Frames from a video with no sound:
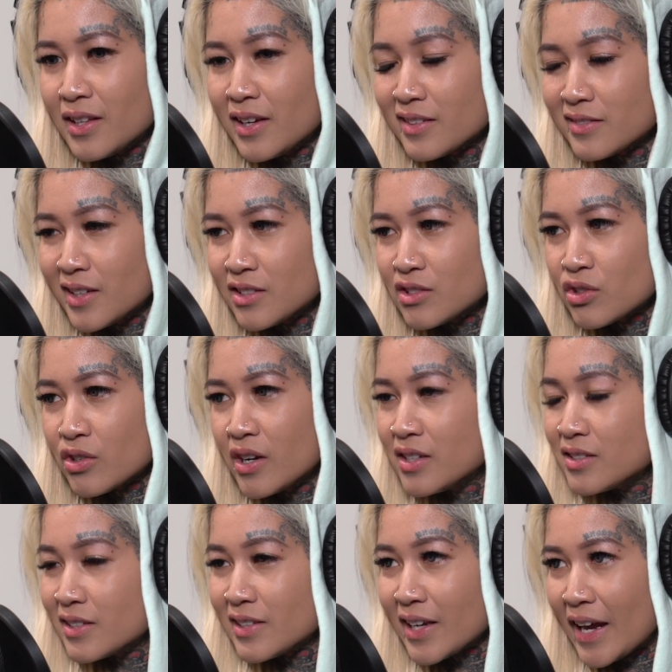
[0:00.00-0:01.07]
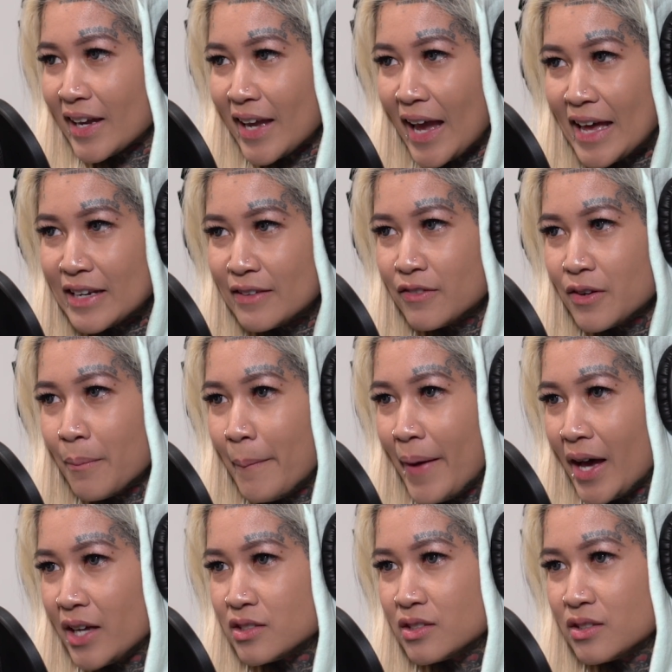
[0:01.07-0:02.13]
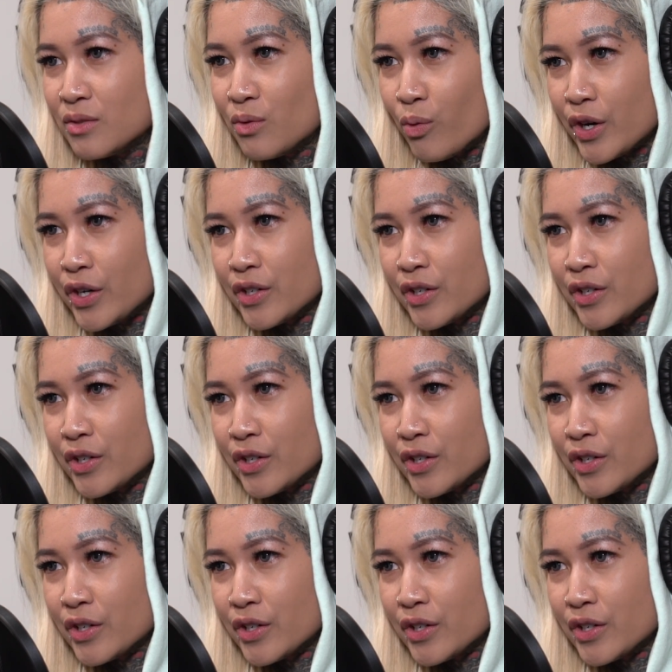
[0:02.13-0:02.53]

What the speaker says: Like that's crazy. Like I can't even imagine where